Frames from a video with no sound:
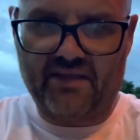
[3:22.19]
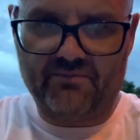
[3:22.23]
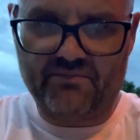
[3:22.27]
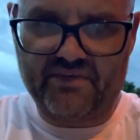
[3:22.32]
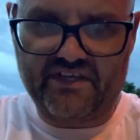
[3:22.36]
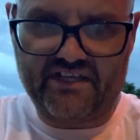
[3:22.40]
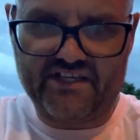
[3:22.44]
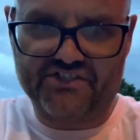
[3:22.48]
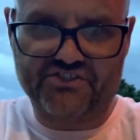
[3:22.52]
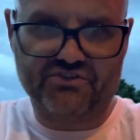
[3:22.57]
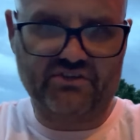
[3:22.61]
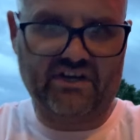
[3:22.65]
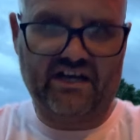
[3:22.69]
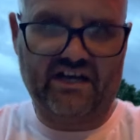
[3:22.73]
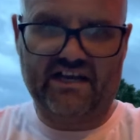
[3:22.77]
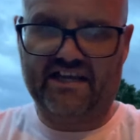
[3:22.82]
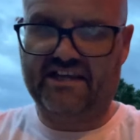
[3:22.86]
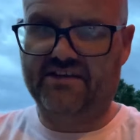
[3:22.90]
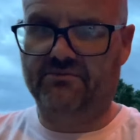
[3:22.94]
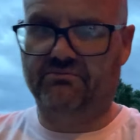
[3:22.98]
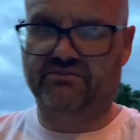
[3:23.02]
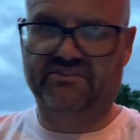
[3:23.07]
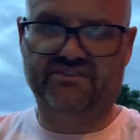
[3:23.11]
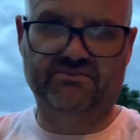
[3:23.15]
Because you got
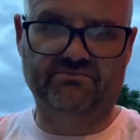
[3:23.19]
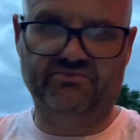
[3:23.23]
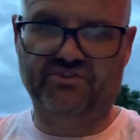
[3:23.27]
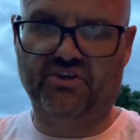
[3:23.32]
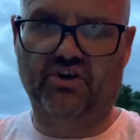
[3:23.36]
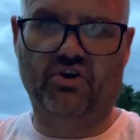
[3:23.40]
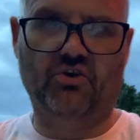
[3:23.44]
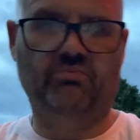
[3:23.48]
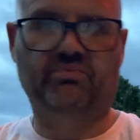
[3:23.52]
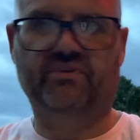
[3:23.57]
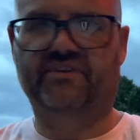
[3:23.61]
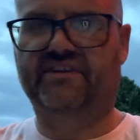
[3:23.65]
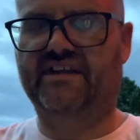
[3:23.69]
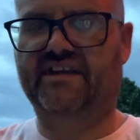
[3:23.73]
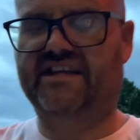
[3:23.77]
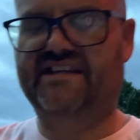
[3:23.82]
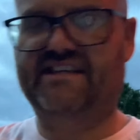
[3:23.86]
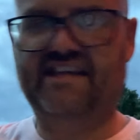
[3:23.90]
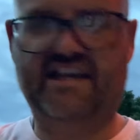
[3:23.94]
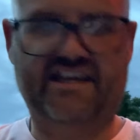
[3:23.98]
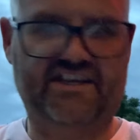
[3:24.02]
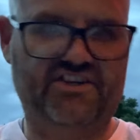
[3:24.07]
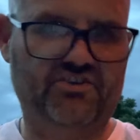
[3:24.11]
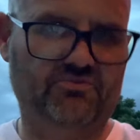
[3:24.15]
hit with some dope and they
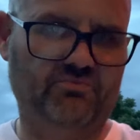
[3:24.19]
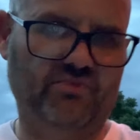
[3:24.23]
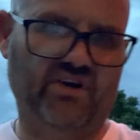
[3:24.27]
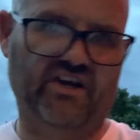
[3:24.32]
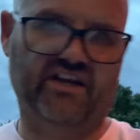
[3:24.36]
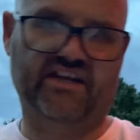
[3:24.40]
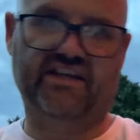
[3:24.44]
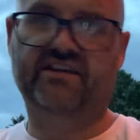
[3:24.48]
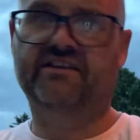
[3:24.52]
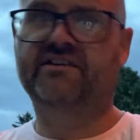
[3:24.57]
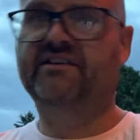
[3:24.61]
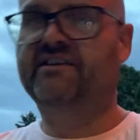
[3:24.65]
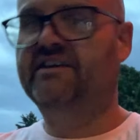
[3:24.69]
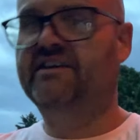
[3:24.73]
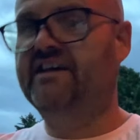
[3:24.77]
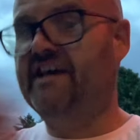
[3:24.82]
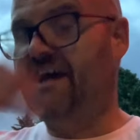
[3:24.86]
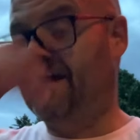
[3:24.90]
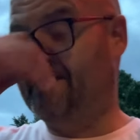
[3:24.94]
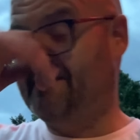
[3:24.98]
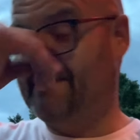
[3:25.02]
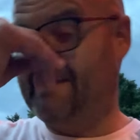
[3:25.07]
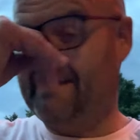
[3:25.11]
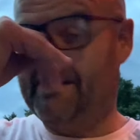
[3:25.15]
take your money,
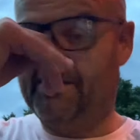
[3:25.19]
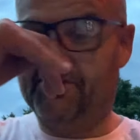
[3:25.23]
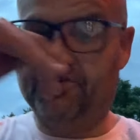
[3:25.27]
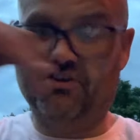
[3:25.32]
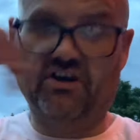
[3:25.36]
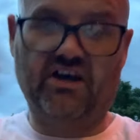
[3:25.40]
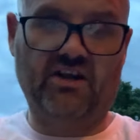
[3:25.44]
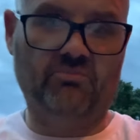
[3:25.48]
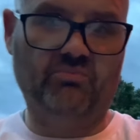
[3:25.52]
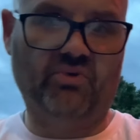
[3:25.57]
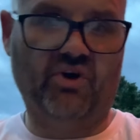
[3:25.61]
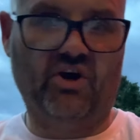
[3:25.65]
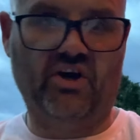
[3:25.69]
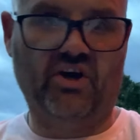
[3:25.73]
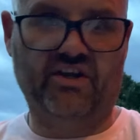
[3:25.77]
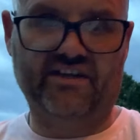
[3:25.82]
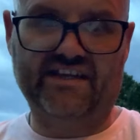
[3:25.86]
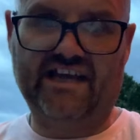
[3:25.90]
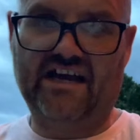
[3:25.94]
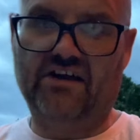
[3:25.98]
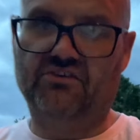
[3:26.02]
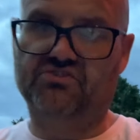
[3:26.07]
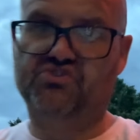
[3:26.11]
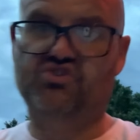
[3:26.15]
and then you got a bond out.